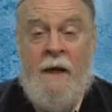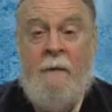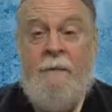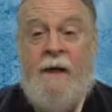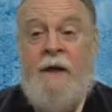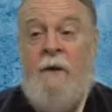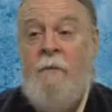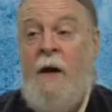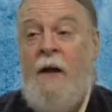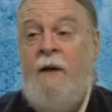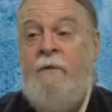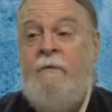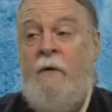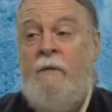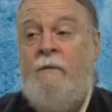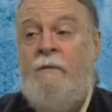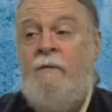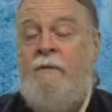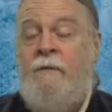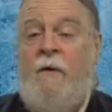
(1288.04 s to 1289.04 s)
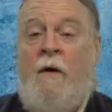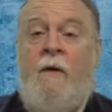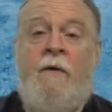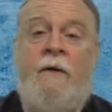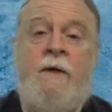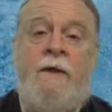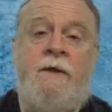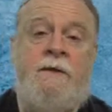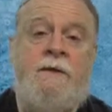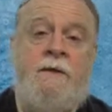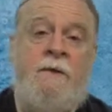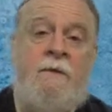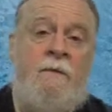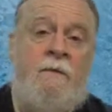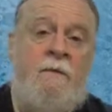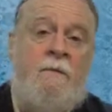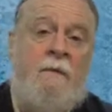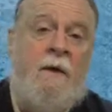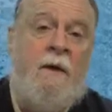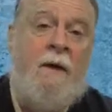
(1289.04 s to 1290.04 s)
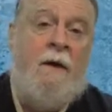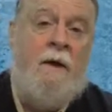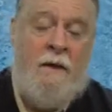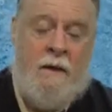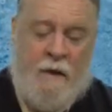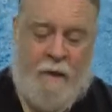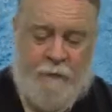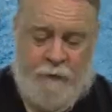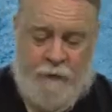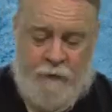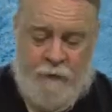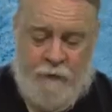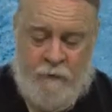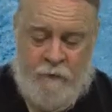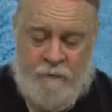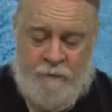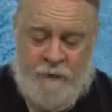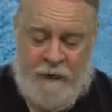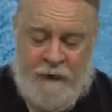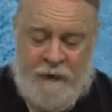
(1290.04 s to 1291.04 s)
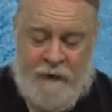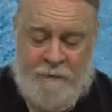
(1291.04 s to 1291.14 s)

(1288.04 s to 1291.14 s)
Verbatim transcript: Meanwhile, a vote in Florida to uh, approve